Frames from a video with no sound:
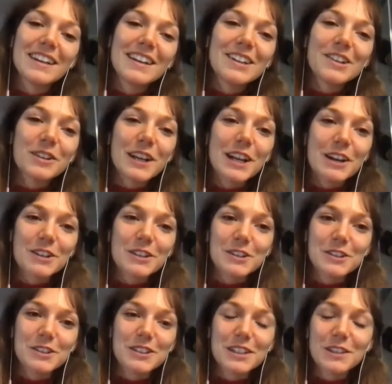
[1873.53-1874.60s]
your
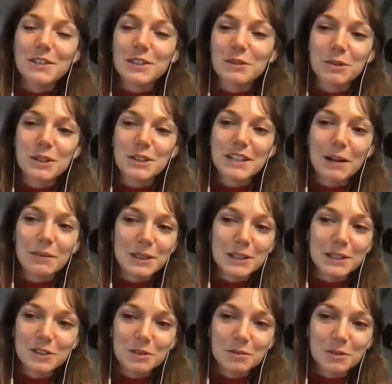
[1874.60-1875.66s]
characters if this were adapted
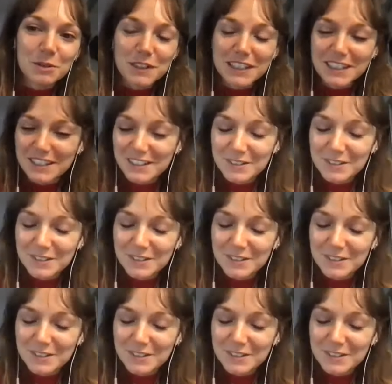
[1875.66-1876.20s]
into a movie?